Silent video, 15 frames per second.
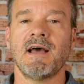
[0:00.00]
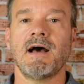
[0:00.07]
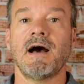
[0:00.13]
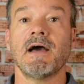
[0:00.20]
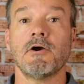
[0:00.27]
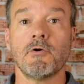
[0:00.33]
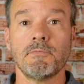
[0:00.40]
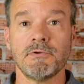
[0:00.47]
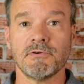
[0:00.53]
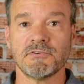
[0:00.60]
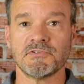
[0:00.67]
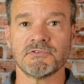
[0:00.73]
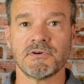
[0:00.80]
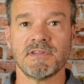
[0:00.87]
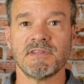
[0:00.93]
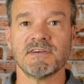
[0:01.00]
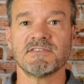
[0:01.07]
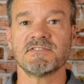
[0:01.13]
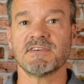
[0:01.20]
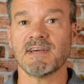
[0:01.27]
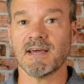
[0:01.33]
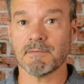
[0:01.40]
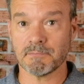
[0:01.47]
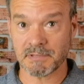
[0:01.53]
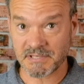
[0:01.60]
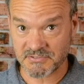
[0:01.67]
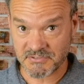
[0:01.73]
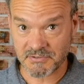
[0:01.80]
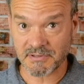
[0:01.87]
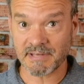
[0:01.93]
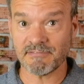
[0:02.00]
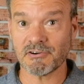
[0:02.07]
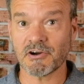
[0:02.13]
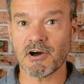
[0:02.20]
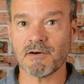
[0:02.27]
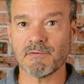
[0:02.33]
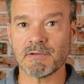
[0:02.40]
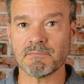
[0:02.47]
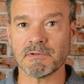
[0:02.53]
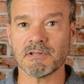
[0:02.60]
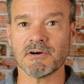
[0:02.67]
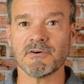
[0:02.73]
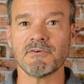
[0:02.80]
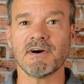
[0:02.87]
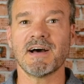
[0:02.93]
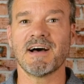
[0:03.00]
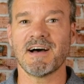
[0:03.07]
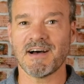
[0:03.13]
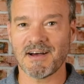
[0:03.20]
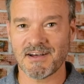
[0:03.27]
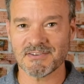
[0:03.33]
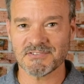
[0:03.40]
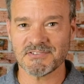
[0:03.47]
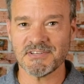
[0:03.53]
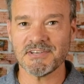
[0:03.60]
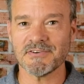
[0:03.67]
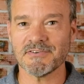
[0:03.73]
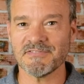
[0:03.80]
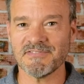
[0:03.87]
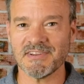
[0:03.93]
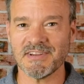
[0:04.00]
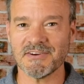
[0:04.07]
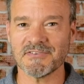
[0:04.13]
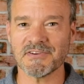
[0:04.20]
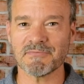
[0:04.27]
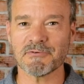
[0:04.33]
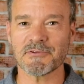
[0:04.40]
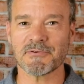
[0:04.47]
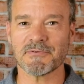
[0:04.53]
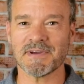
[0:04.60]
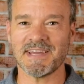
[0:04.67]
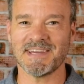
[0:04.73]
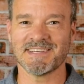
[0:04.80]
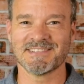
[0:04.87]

I hope you enjoyed this, and please do leave a comment below. I'll see you in video number 3.